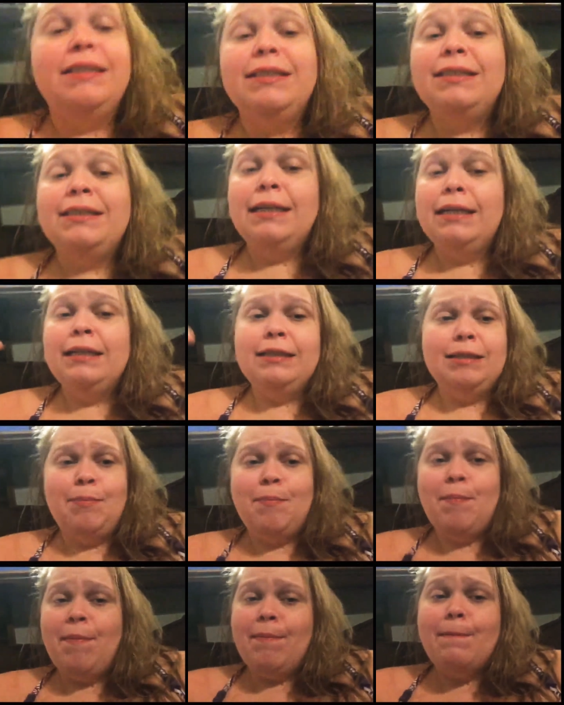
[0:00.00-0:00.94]
scent is
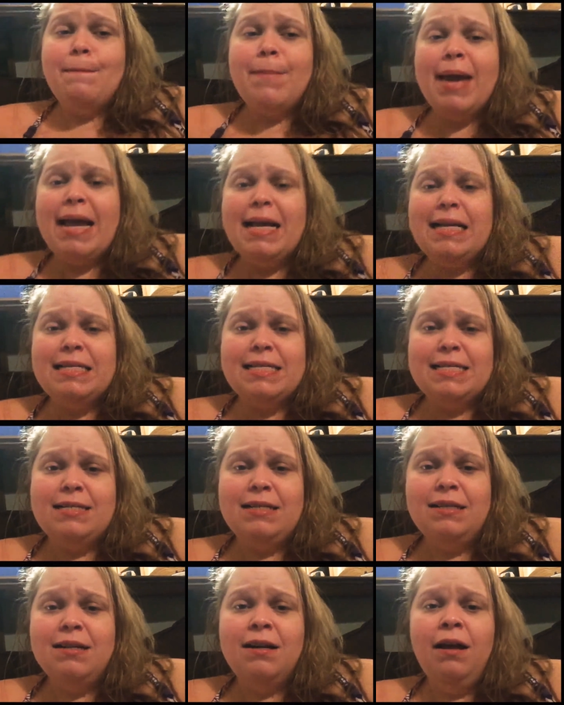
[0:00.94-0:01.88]

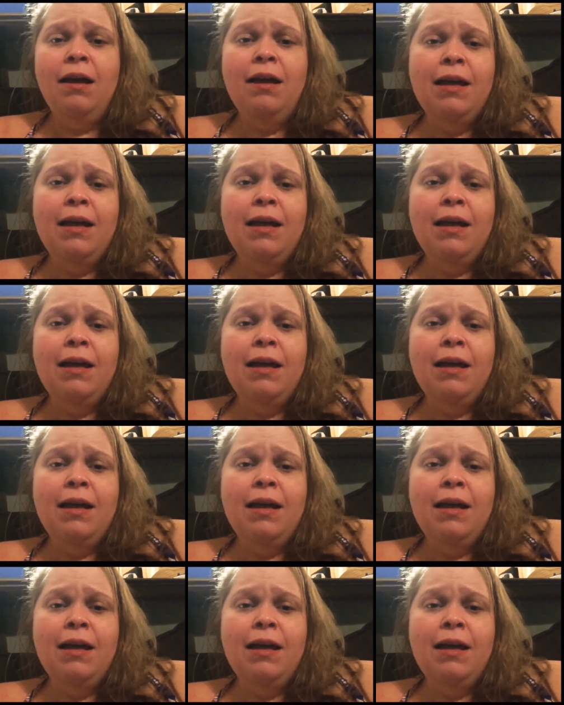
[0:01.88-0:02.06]
amazing.